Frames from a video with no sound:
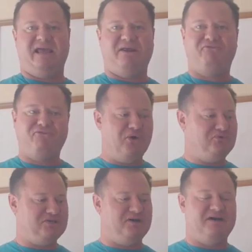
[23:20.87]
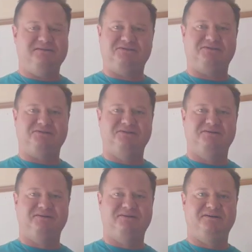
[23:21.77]
and photons
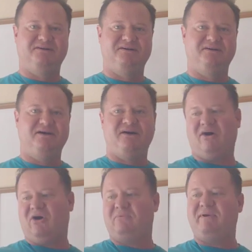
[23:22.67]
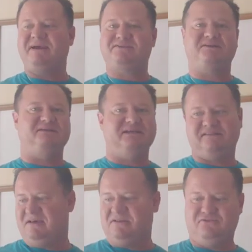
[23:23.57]
are
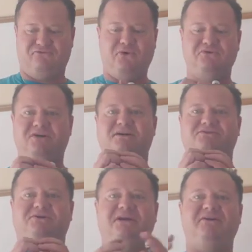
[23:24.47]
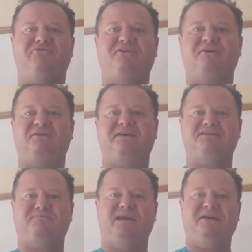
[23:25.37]
basically, the photons are infinitely
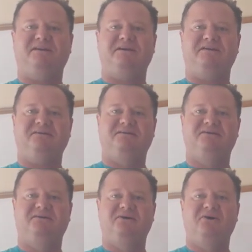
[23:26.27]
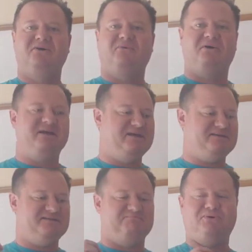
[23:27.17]
expanding while the
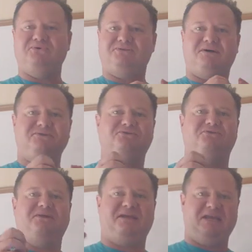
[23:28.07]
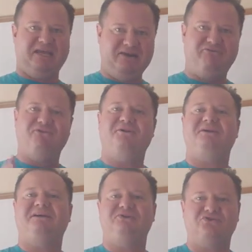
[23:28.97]
Higgs bosons are
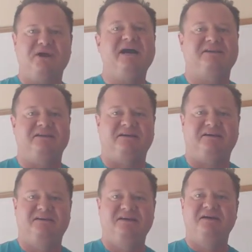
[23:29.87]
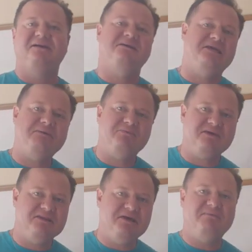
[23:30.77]
infinitely contracting,
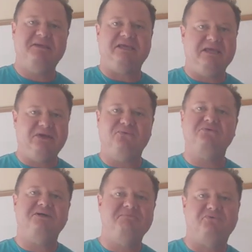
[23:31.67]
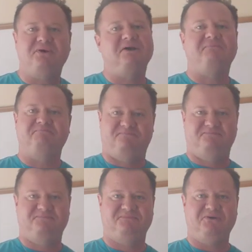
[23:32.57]
keeping them in equilibrium,
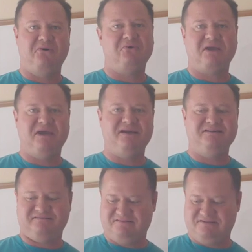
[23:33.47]
okay?